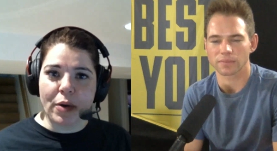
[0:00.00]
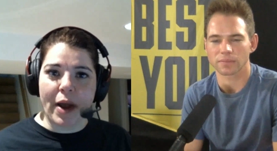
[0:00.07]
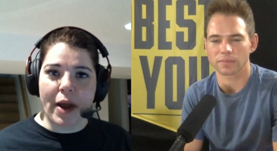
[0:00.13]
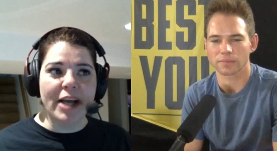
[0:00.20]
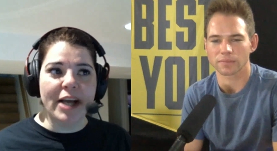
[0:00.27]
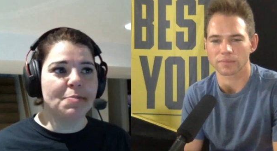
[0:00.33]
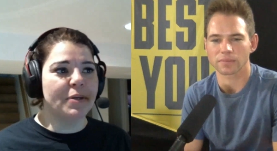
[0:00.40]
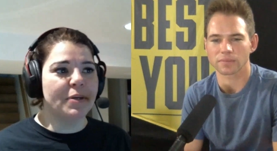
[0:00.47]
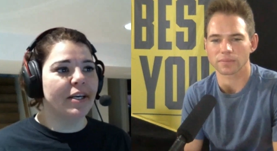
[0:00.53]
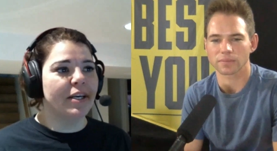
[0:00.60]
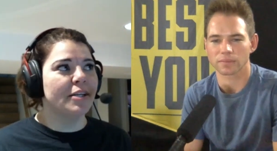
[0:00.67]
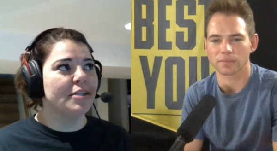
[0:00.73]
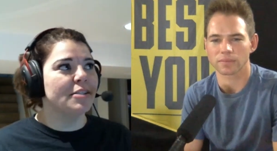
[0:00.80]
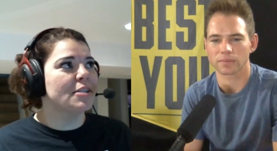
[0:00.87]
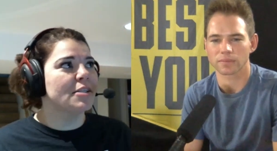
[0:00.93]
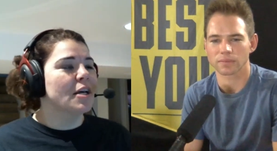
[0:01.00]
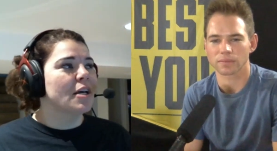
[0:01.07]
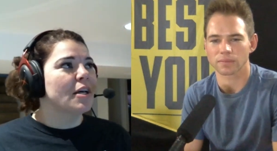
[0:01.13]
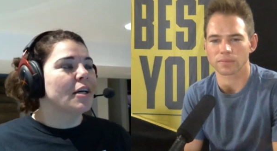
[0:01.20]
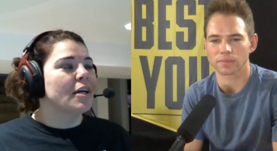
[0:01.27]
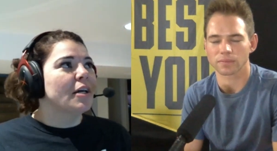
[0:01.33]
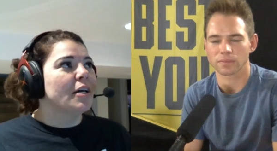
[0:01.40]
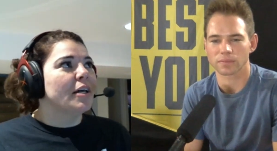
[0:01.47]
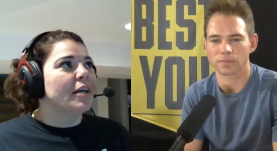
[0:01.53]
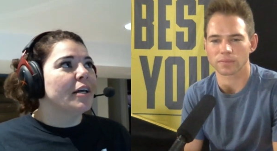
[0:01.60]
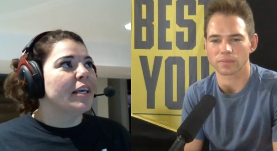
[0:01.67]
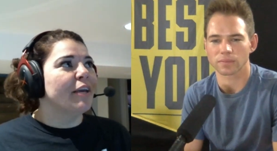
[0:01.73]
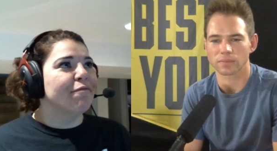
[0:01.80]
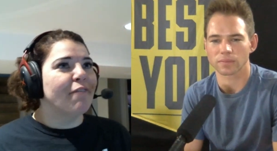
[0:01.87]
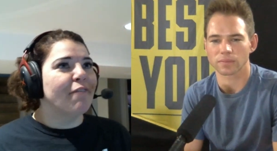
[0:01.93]
Speaker 1: my tracks because
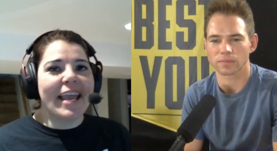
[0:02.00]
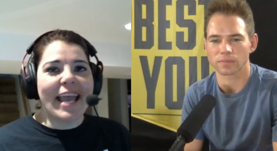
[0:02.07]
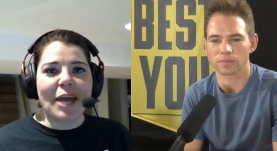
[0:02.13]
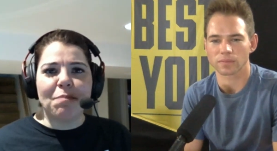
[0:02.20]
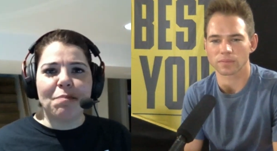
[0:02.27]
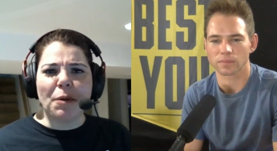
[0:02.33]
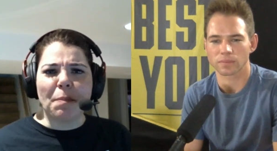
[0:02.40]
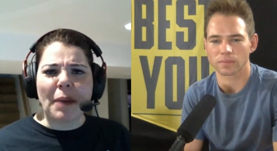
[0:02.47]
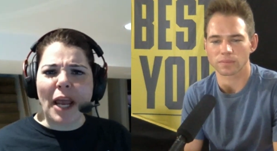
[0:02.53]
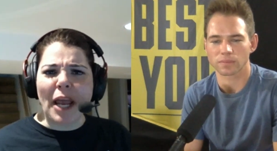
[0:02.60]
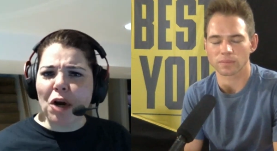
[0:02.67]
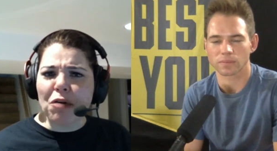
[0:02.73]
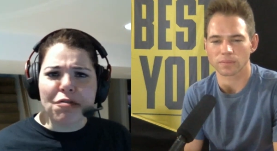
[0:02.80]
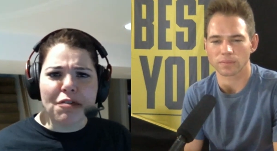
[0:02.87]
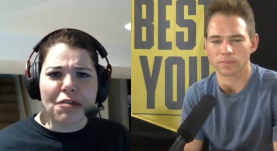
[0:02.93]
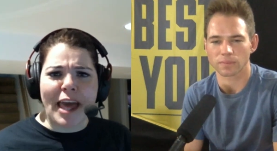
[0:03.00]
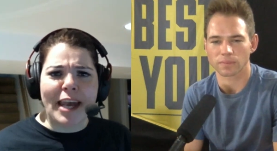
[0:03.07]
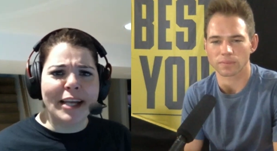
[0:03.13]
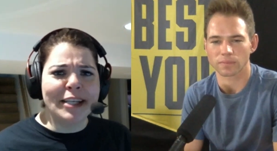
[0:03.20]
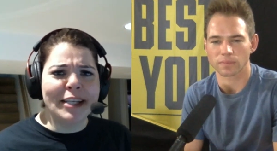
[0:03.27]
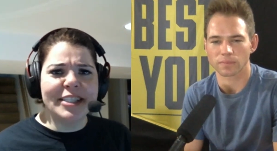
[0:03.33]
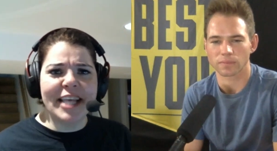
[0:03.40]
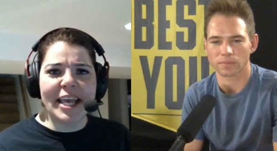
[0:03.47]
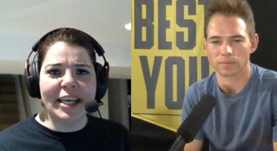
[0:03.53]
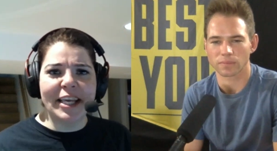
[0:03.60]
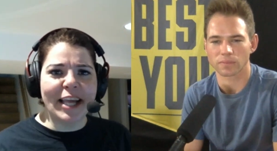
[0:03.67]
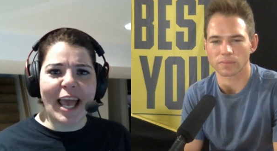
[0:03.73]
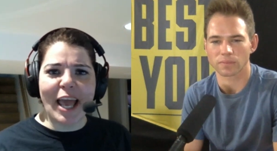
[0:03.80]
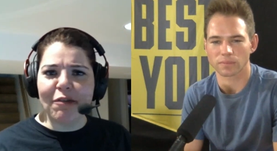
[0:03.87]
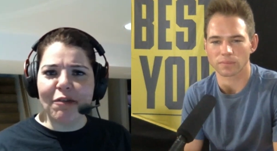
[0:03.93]
if I had prepared for that and
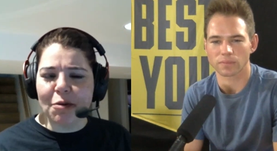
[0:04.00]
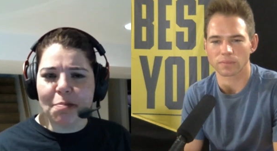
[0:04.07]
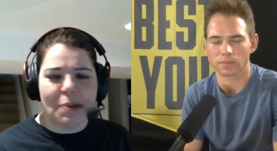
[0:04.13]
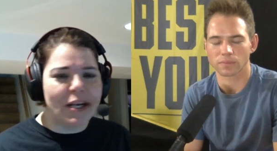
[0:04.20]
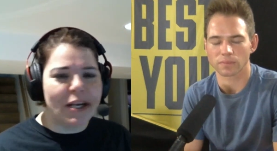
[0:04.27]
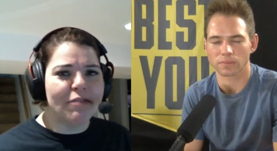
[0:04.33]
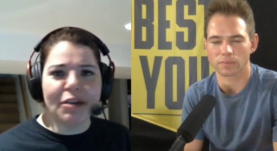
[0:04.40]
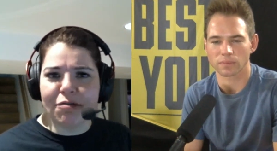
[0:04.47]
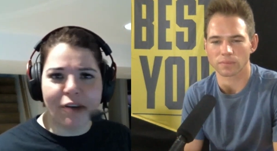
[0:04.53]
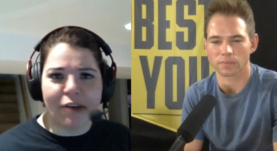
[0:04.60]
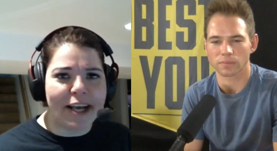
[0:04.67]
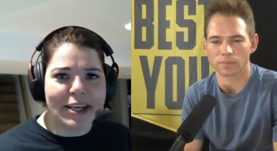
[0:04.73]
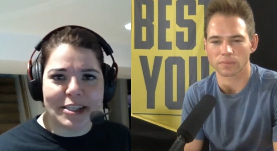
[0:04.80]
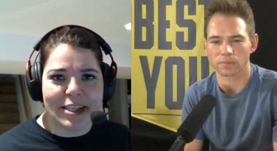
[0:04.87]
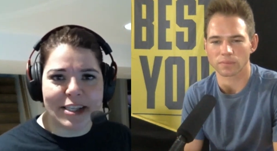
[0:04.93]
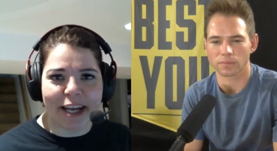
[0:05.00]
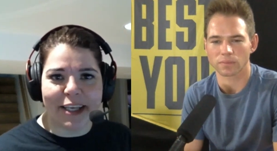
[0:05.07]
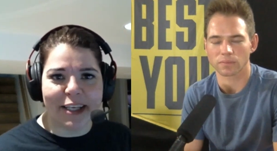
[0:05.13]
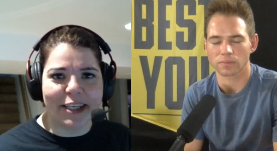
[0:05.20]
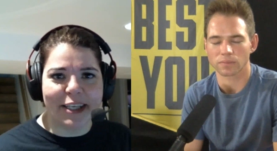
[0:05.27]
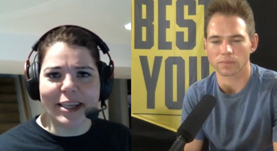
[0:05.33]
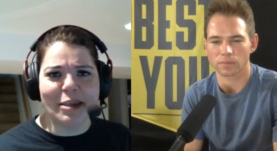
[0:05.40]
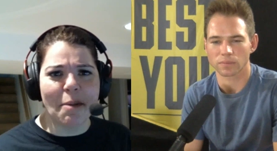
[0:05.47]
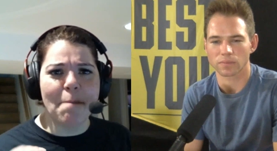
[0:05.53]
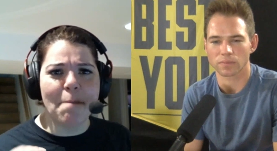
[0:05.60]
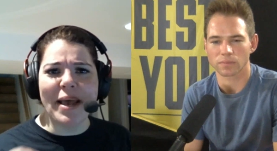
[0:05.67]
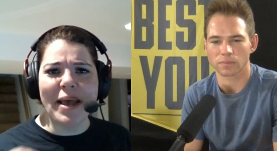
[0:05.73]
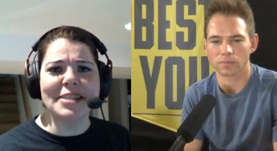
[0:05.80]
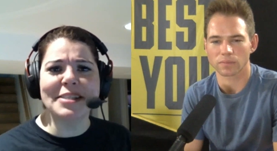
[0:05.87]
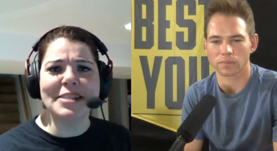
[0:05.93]
taken every bit of advice that I could get, the
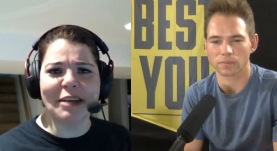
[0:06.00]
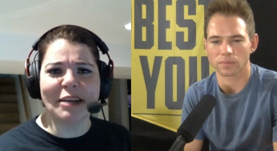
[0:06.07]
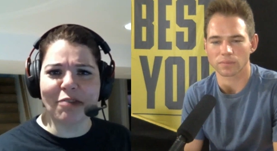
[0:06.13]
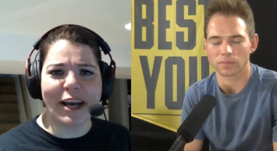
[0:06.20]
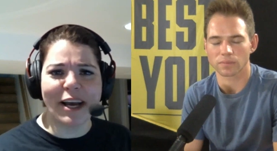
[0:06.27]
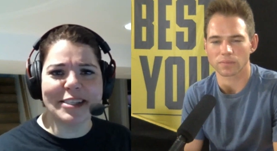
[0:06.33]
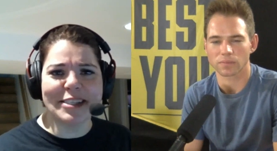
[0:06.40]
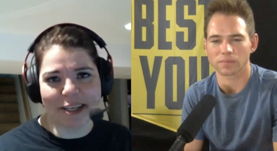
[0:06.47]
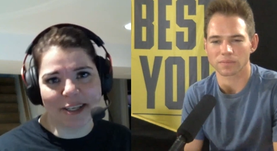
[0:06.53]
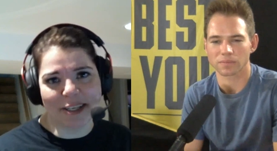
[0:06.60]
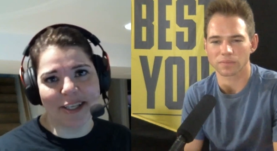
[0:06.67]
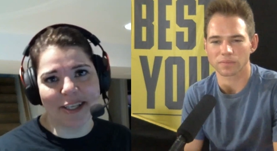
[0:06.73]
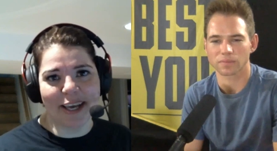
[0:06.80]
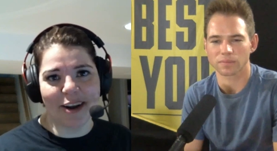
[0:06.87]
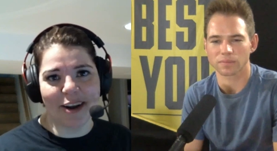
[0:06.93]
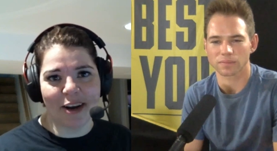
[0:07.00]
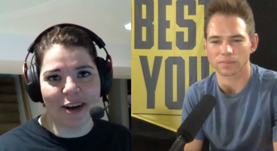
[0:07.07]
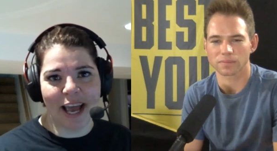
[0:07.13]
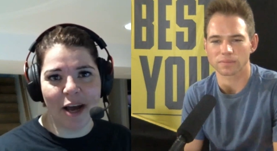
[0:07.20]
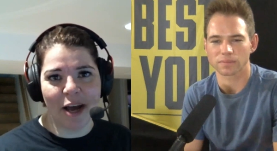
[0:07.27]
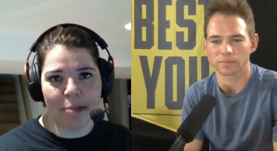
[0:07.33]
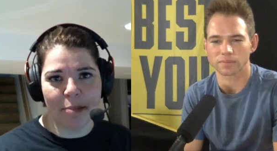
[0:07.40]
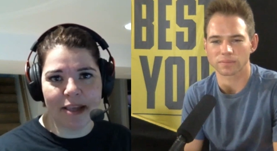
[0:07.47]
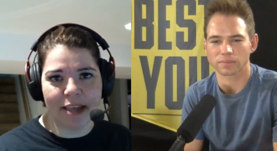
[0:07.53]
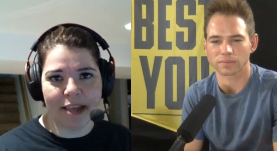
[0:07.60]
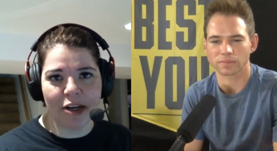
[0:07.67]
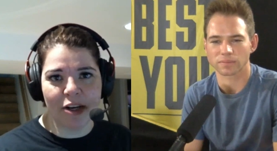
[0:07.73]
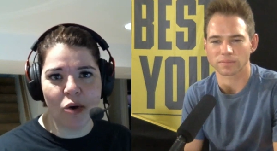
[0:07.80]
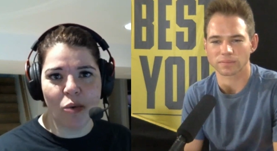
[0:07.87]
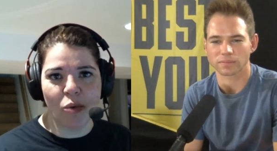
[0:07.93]
best advice I could get on how to make
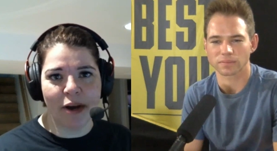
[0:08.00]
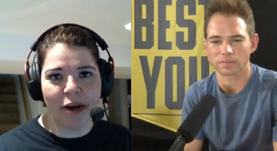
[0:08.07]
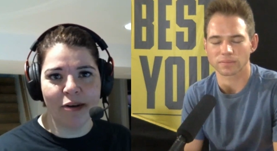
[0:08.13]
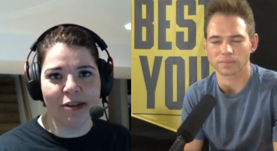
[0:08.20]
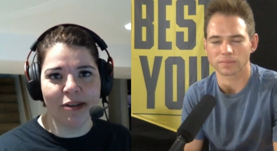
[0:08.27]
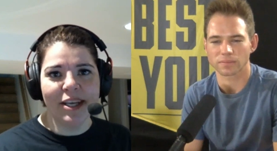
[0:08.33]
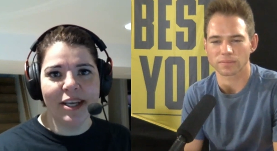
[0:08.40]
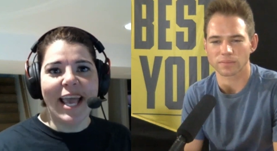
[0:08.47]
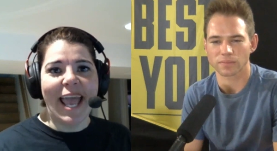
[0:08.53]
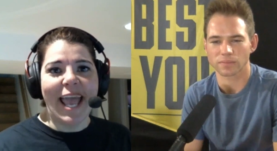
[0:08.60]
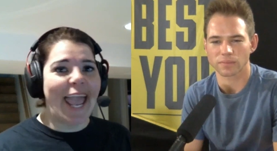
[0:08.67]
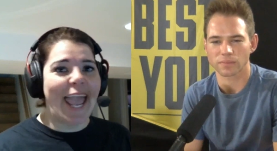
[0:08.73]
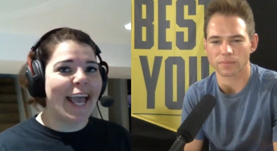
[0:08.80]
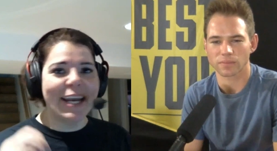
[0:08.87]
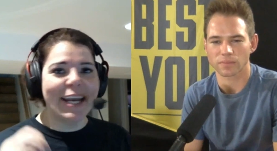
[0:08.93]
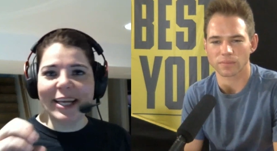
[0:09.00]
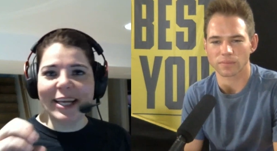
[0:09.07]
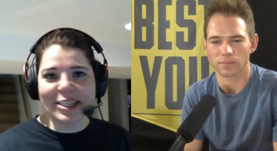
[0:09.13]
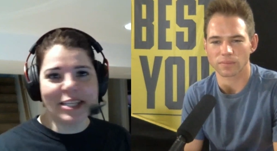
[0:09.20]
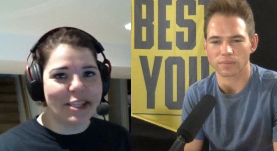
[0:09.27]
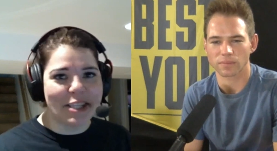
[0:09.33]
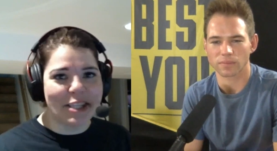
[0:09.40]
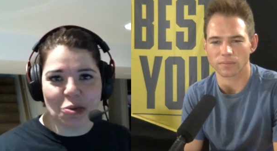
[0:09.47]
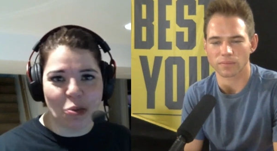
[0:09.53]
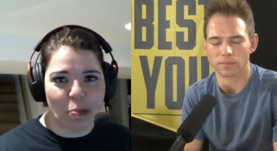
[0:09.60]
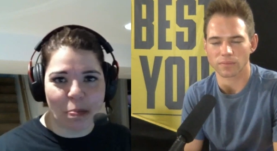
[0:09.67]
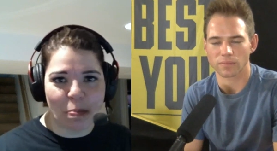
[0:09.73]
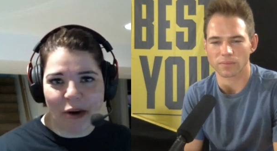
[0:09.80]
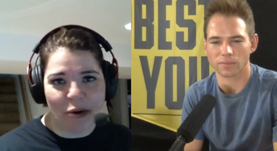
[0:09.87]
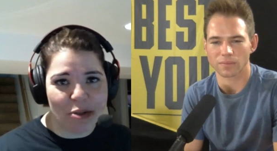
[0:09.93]
that go well, and I did this
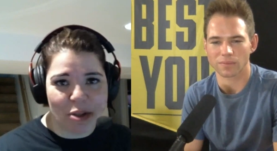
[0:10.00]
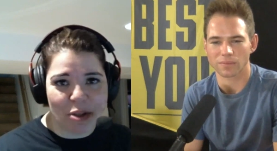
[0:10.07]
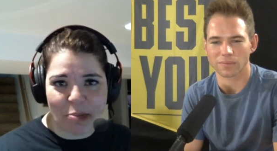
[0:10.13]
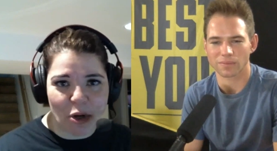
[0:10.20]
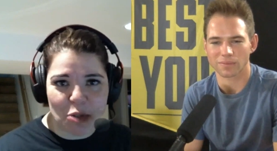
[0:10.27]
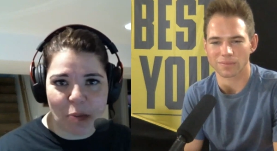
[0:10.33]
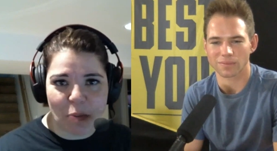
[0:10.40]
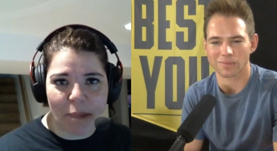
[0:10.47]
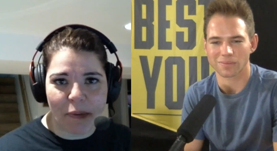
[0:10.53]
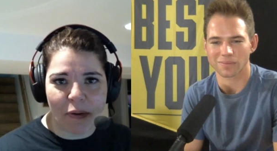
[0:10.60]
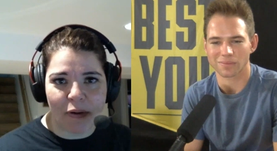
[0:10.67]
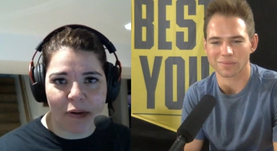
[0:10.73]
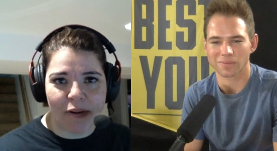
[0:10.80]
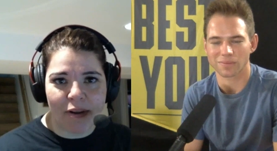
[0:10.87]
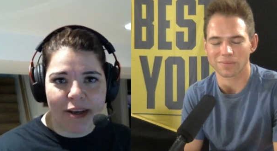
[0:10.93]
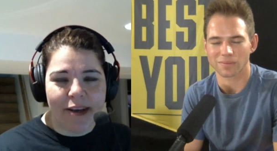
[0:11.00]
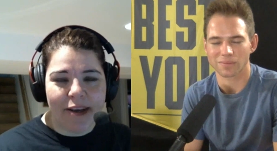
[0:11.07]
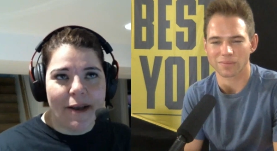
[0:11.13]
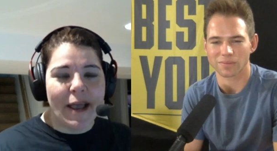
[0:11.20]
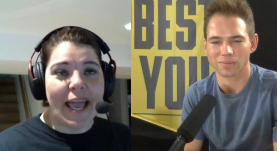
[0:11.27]
better than most people